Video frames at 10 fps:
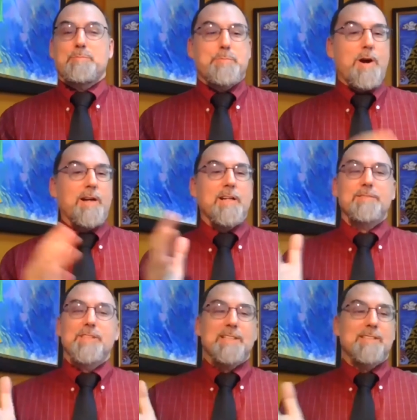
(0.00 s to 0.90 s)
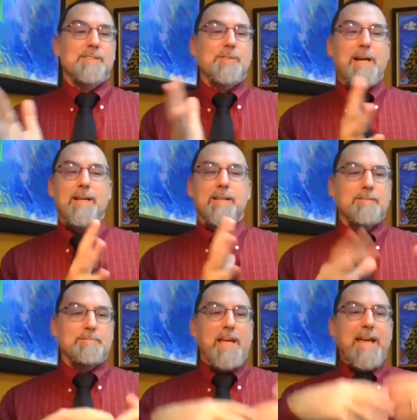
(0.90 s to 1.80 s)
part of just tra-
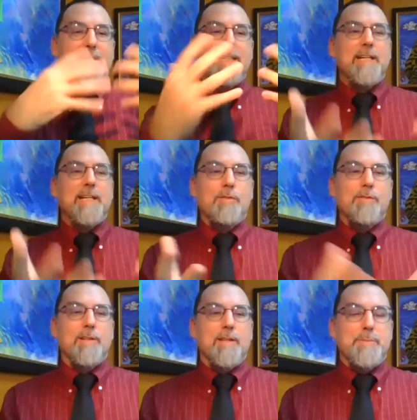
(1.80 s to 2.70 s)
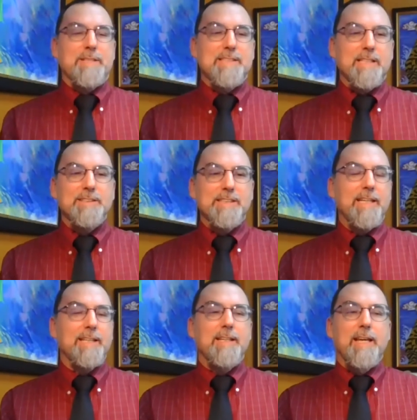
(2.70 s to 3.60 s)
handing over the
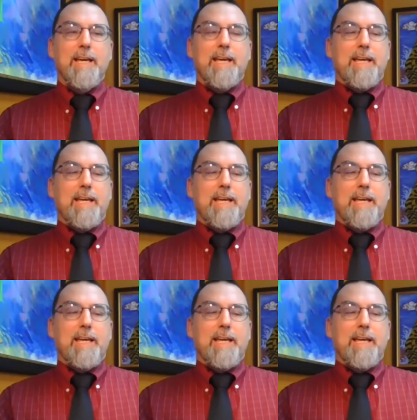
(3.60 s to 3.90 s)
position